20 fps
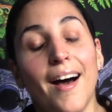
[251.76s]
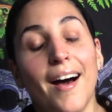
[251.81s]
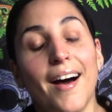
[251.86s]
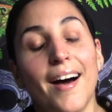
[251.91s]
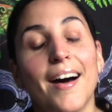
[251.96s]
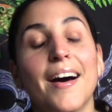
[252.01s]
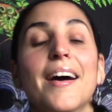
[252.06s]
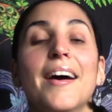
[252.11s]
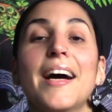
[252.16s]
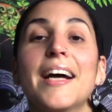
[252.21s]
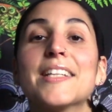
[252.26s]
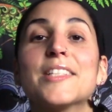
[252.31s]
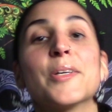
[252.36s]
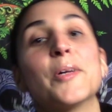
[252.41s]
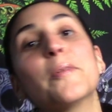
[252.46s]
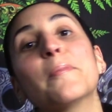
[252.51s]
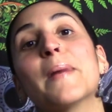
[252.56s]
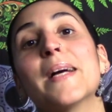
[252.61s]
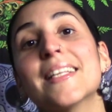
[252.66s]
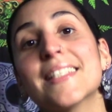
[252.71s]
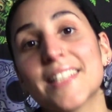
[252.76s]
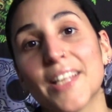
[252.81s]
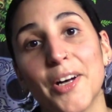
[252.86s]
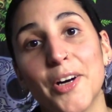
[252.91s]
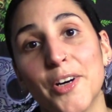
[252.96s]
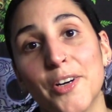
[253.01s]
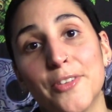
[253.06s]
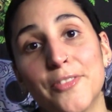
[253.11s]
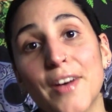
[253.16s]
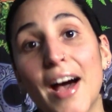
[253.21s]
I told
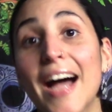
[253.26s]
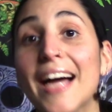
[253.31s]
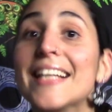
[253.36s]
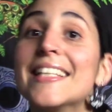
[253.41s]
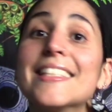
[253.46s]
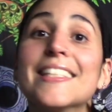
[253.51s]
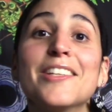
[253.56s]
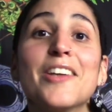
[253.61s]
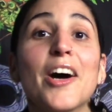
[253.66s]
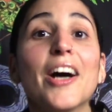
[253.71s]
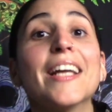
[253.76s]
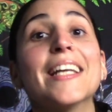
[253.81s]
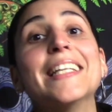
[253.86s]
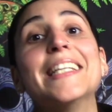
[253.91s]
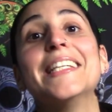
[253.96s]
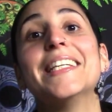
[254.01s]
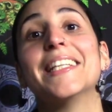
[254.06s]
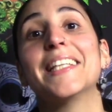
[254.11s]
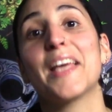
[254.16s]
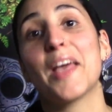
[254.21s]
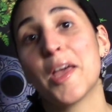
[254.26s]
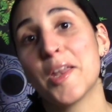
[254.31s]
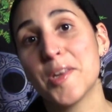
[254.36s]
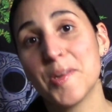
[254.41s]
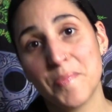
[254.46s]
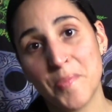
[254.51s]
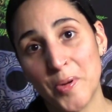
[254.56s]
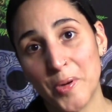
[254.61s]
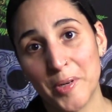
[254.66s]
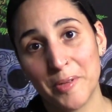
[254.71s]
myself I did not need any
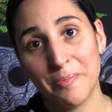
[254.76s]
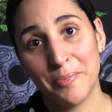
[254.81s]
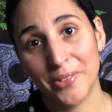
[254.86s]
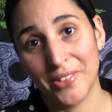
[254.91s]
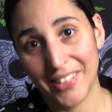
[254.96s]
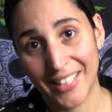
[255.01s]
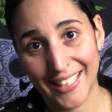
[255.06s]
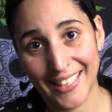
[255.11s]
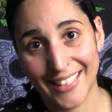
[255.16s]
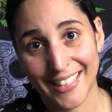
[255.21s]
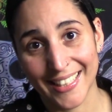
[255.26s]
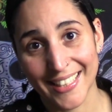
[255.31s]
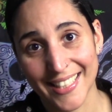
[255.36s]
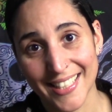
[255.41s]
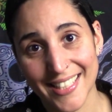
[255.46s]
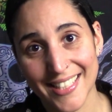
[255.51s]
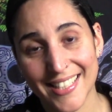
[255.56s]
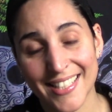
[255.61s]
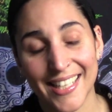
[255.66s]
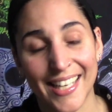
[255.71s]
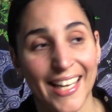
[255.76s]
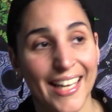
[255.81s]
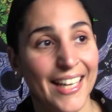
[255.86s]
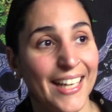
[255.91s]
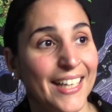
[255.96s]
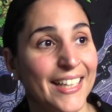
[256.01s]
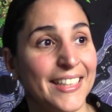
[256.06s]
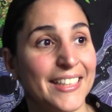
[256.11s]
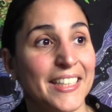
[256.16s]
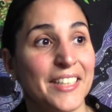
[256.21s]
more blankets.
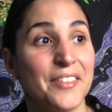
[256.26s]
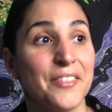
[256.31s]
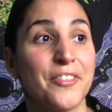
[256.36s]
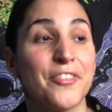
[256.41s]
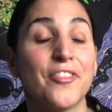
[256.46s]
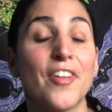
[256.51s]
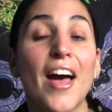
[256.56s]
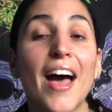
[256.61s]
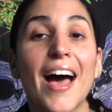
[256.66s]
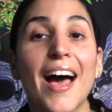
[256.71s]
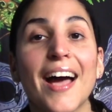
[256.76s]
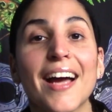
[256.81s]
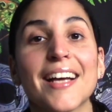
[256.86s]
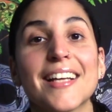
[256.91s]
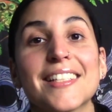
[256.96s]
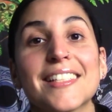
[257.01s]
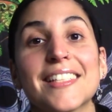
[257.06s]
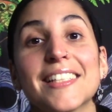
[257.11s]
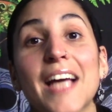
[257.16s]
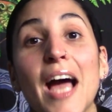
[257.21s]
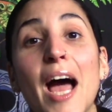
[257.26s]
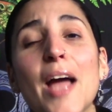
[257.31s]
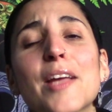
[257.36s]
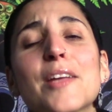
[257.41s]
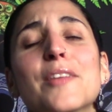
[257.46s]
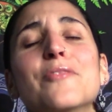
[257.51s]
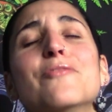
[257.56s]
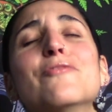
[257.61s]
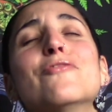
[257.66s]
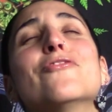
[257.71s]
And in fact,
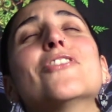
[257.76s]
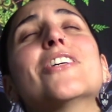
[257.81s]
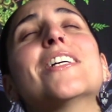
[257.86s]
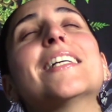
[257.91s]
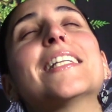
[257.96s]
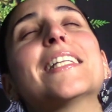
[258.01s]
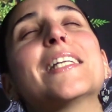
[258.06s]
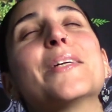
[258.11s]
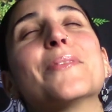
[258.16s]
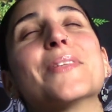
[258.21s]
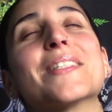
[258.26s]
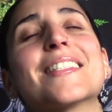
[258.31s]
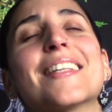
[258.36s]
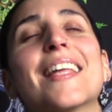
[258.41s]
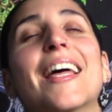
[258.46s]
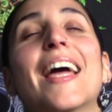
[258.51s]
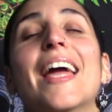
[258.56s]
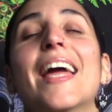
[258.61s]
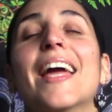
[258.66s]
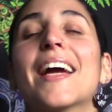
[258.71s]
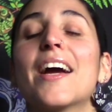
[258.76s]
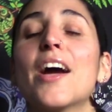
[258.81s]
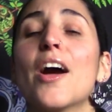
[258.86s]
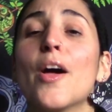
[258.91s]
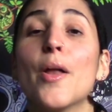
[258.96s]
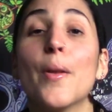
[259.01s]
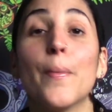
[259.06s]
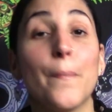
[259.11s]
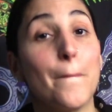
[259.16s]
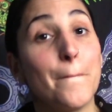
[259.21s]
I really was like,
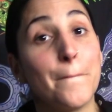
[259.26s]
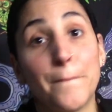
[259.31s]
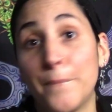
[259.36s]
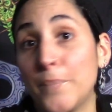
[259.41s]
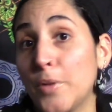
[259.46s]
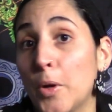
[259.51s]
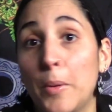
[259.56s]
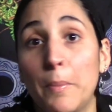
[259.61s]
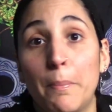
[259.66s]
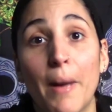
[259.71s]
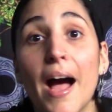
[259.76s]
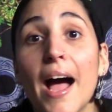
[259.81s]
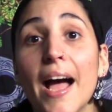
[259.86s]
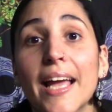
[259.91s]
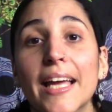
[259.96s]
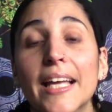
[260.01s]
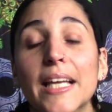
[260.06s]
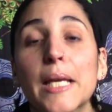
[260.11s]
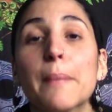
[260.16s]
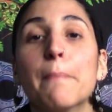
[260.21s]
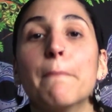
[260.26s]
don't buy any.